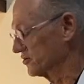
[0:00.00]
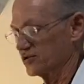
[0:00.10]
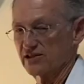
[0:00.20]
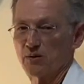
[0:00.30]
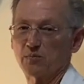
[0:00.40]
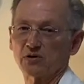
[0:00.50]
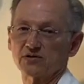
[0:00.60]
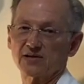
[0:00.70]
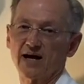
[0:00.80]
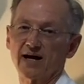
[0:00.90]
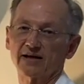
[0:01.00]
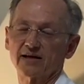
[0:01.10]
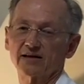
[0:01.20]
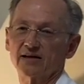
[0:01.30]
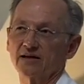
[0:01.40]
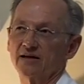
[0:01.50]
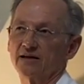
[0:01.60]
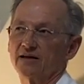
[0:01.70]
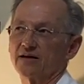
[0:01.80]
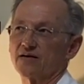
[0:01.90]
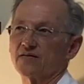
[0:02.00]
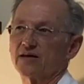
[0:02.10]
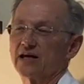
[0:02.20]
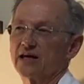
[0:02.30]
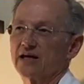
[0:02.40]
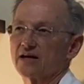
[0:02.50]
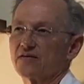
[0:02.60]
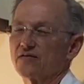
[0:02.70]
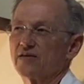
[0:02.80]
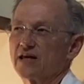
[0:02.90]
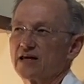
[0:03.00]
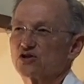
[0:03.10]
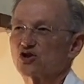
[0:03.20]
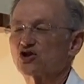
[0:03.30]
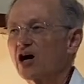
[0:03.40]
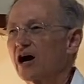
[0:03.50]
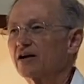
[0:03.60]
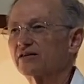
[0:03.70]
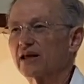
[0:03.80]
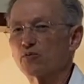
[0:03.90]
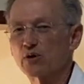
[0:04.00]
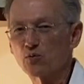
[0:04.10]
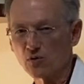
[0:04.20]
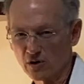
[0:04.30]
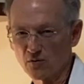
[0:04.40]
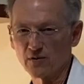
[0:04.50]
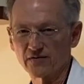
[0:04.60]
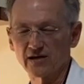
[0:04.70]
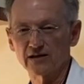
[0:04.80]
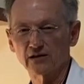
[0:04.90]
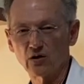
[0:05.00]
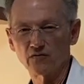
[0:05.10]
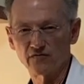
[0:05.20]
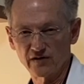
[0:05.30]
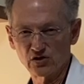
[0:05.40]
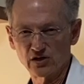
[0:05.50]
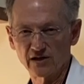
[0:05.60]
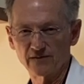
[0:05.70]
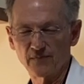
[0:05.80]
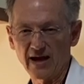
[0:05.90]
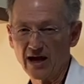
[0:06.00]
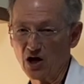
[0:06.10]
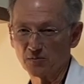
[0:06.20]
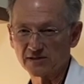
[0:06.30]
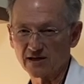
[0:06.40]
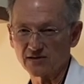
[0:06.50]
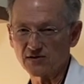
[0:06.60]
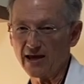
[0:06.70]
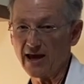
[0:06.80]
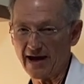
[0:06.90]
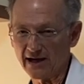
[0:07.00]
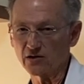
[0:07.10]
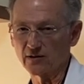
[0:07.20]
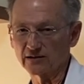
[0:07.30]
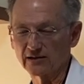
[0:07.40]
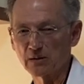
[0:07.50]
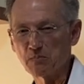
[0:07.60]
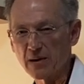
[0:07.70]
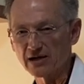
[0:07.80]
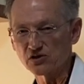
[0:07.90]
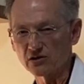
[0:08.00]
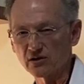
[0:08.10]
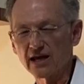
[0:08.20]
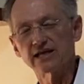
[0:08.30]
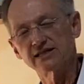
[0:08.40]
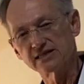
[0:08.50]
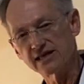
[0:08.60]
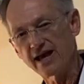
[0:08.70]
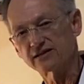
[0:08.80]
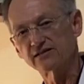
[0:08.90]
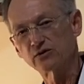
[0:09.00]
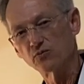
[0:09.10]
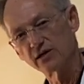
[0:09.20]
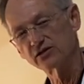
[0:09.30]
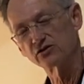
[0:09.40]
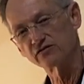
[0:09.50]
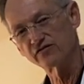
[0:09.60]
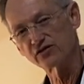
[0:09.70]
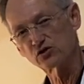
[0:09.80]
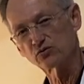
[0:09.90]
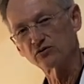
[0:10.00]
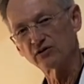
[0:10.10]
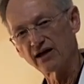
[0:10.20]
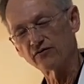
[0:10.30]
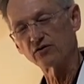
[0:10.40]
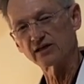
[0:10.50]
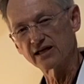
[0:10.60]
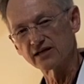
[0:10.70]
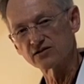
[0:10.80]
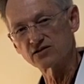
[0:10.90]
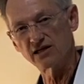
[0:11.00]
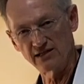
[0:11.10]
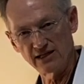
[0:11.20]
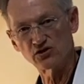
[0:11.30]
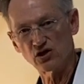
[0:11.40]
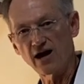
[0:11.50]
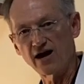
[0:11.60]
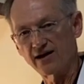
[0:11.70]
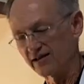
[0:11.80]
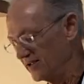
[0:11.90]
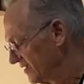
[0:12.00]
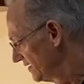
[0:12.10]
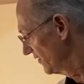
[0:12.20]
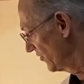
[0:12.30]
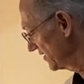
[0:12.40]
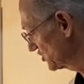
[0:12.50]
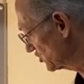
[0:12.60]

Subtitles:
symbols on it. The chart that we work with in low vision helps us accurately measure exactly what your visual level is in each eye. This